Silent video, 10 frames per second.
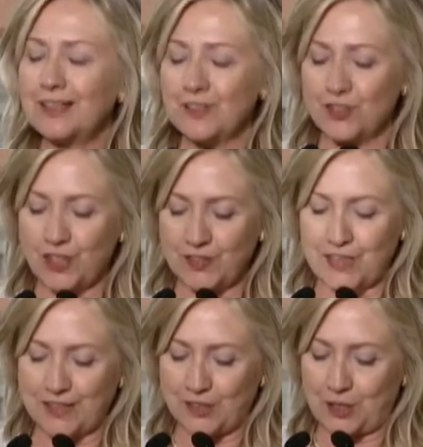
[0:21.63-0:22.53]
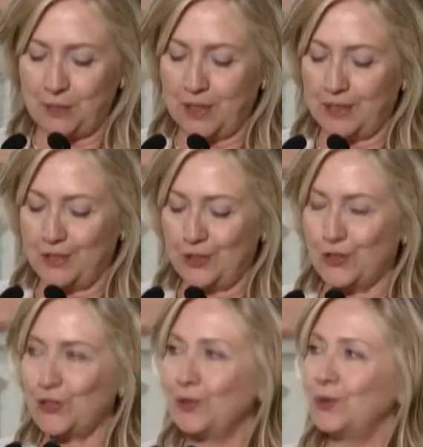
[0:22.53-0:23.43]
is just as committed
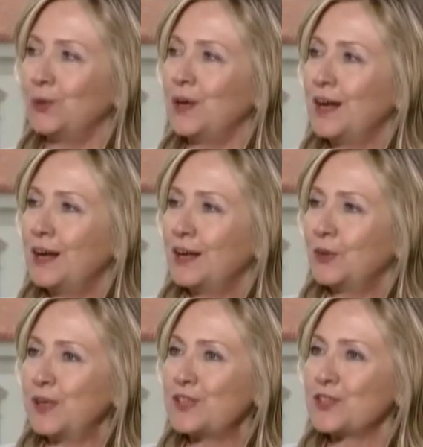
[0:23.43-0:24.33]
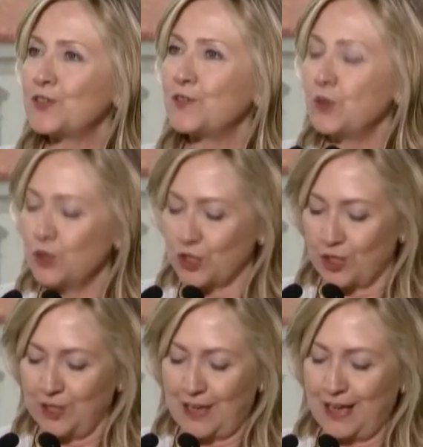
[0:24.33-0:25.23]
to Greece's
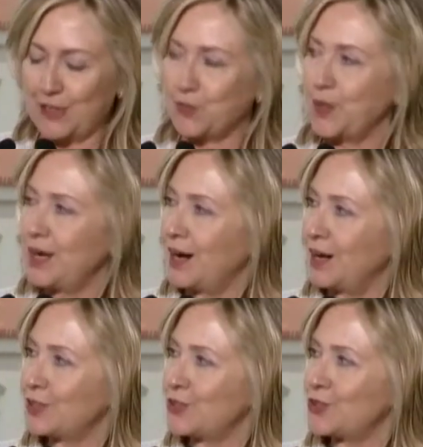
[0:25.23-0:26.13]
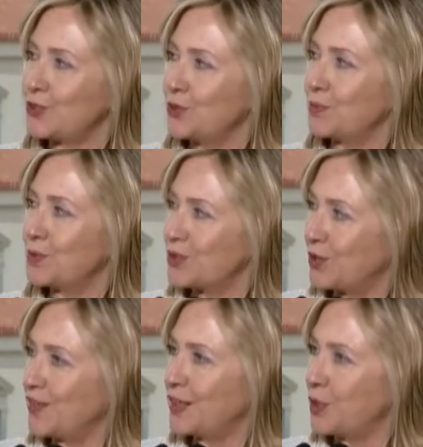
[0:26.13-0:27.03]
future as we are to
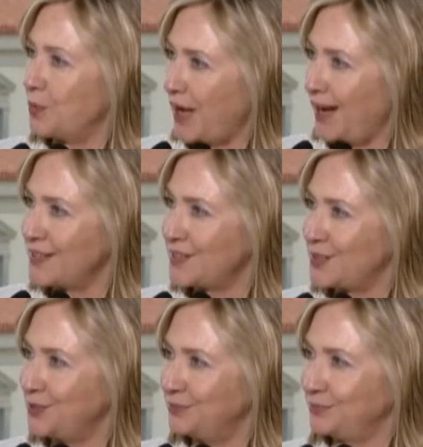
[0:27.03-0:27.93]
preserving your past.